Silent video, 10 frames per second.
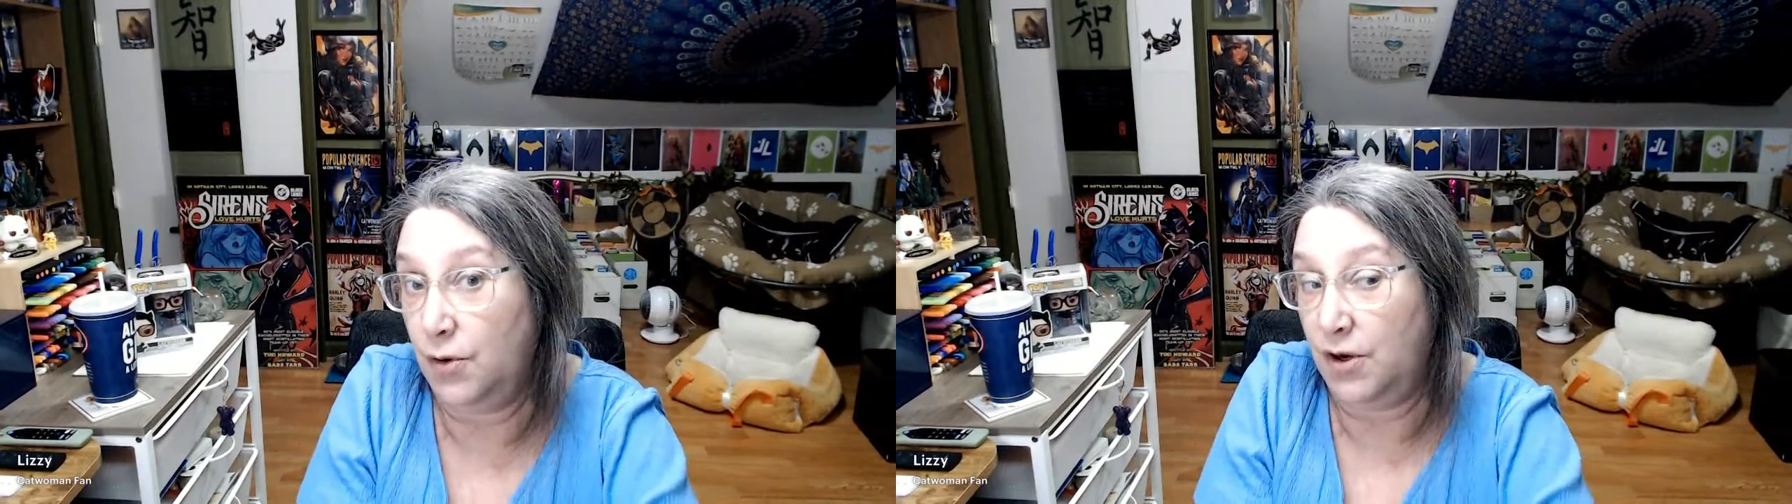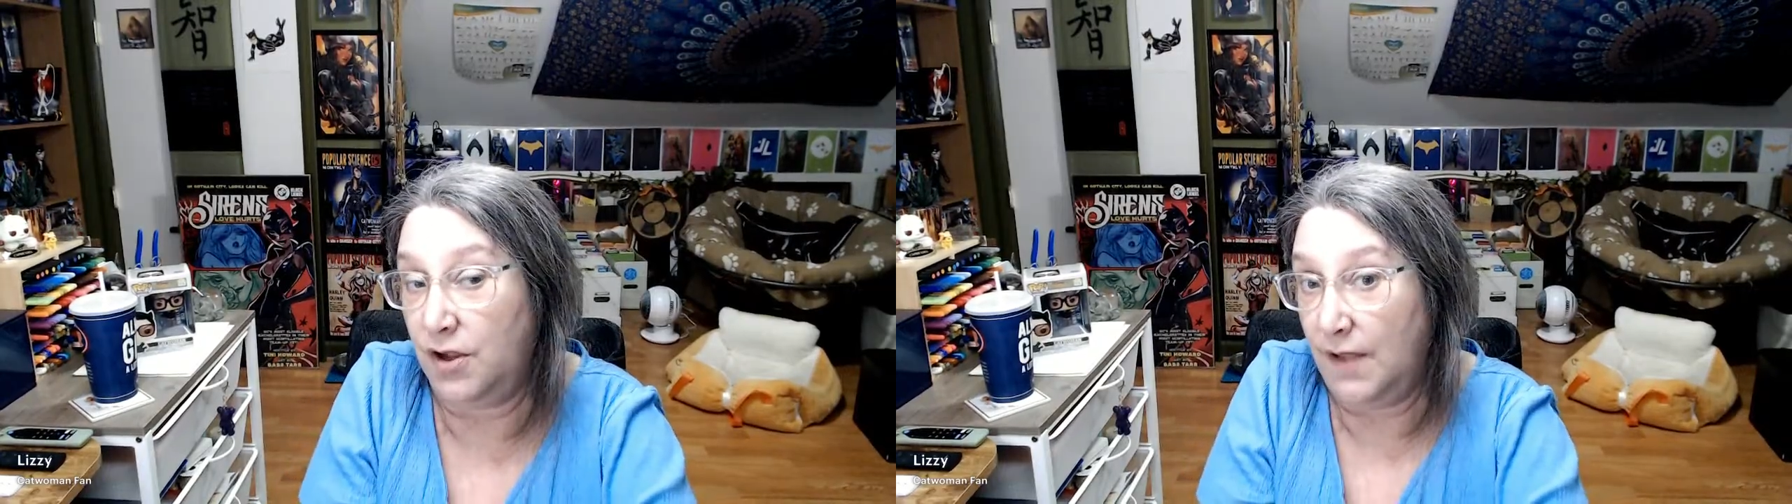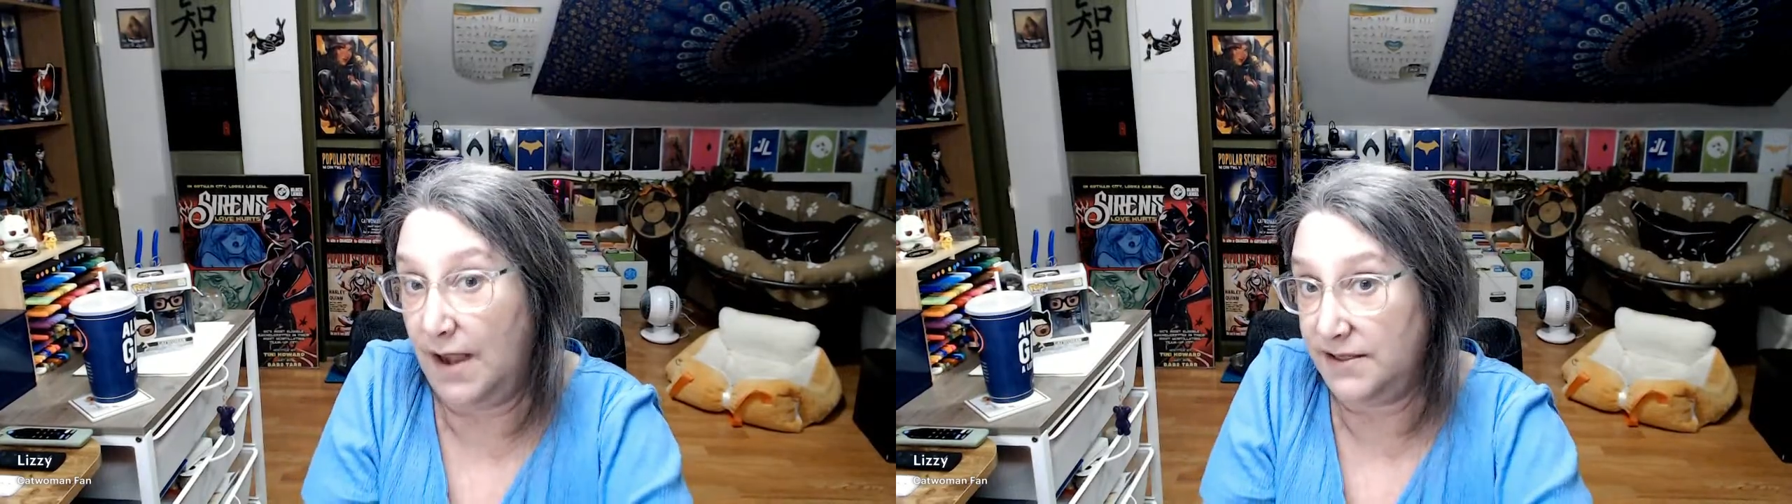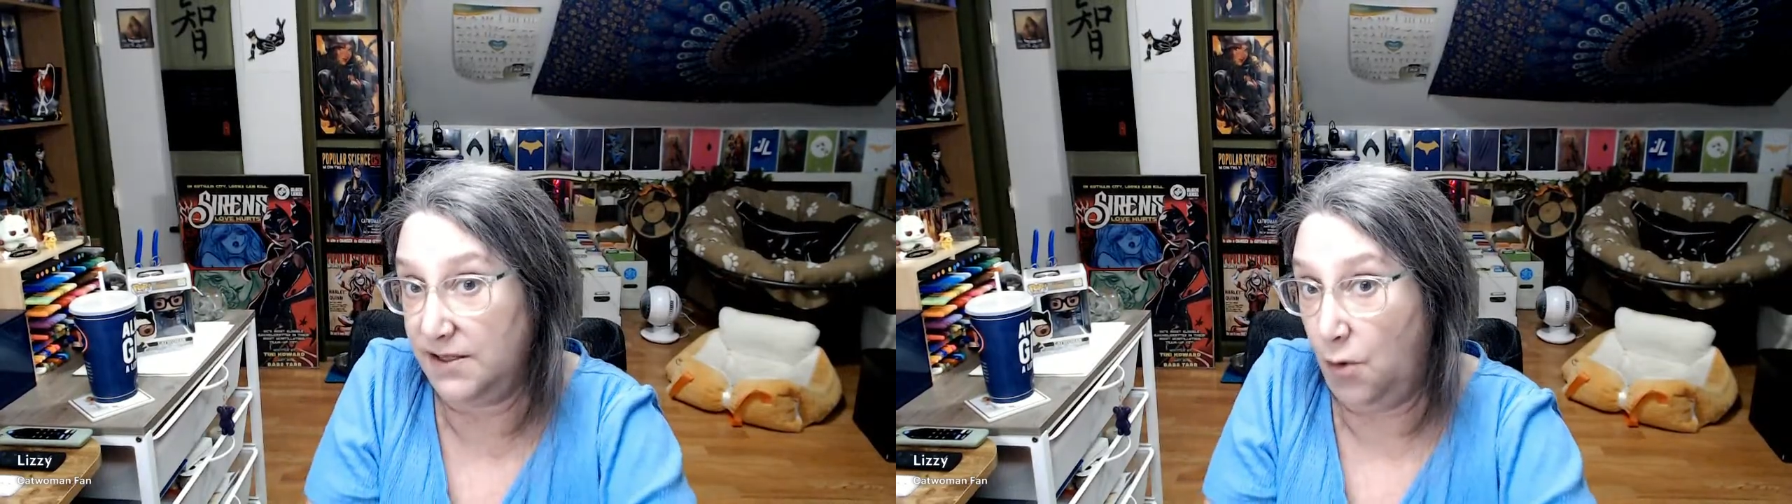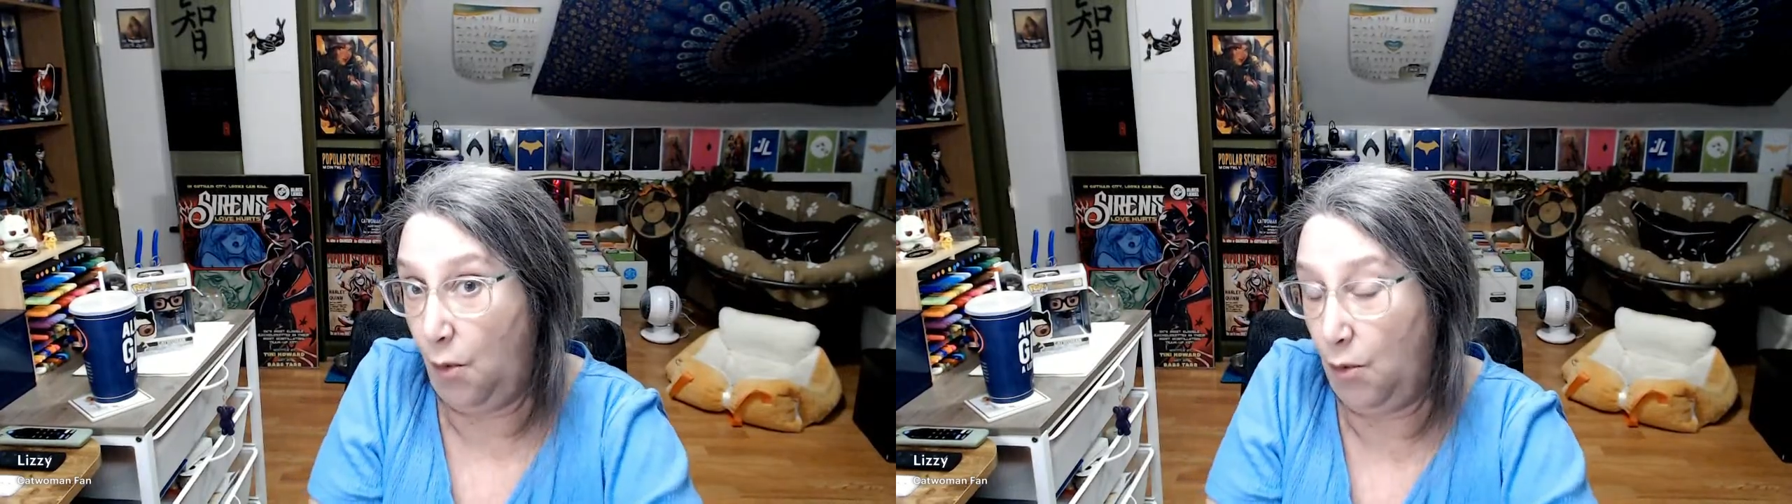
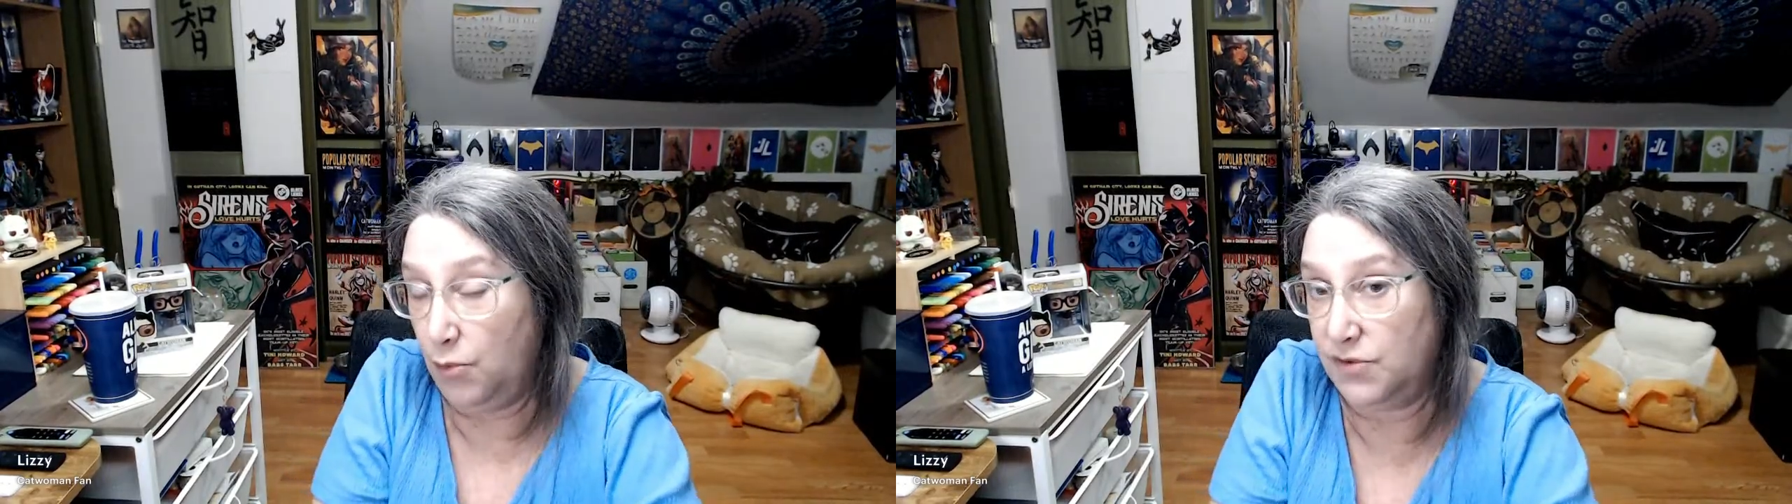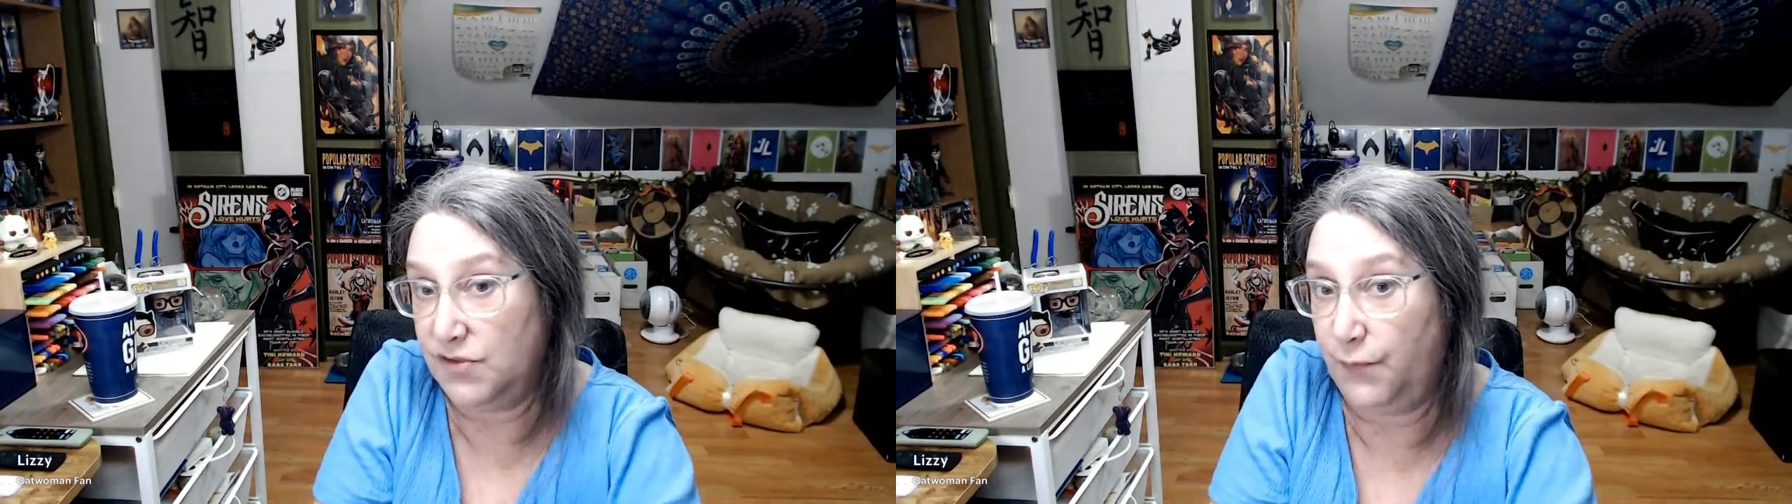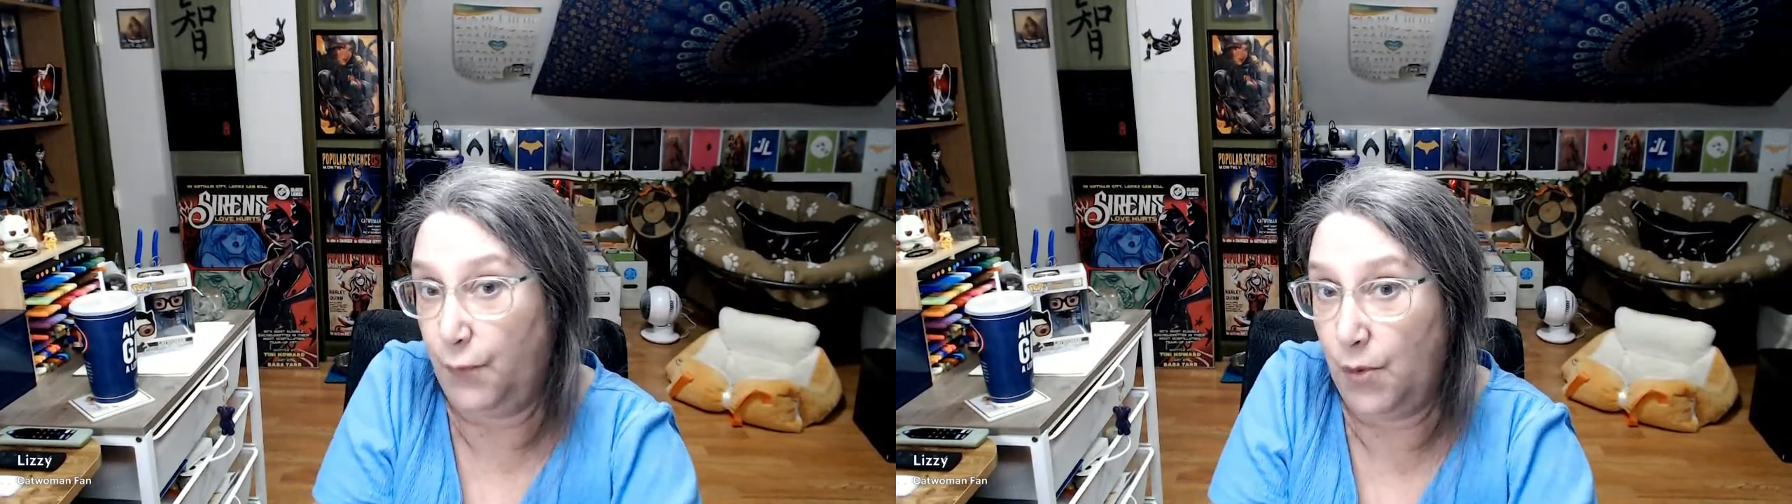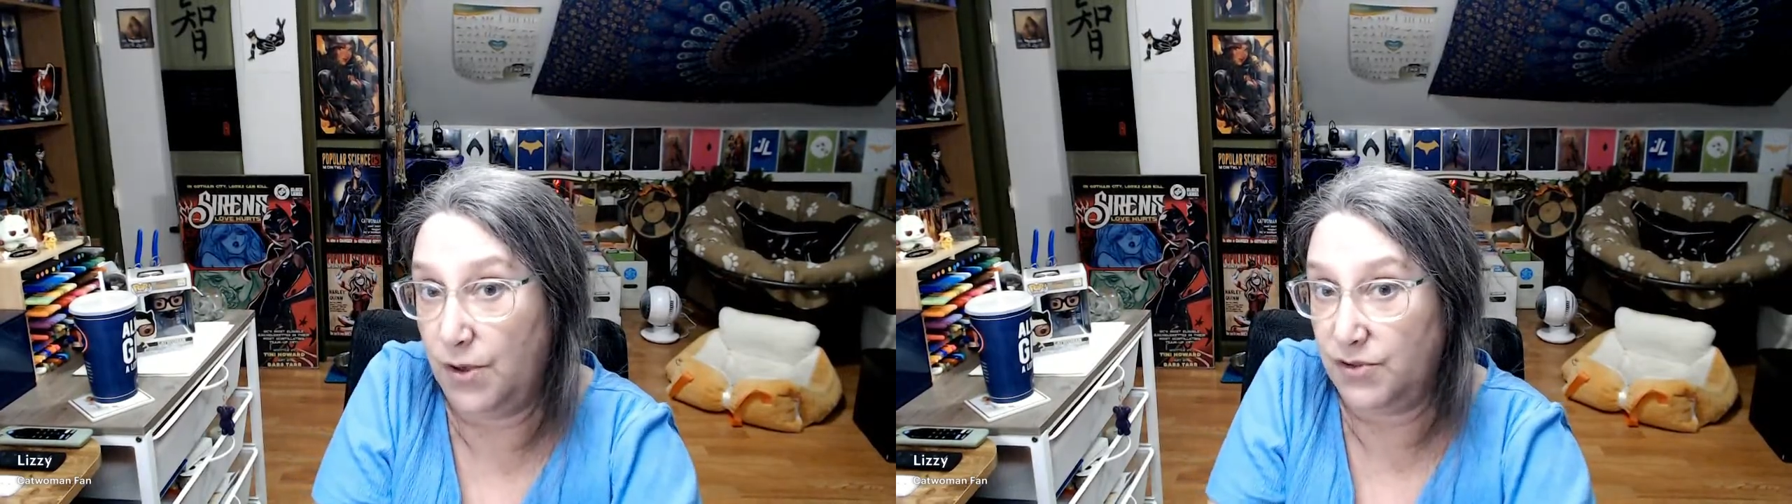collecting goals for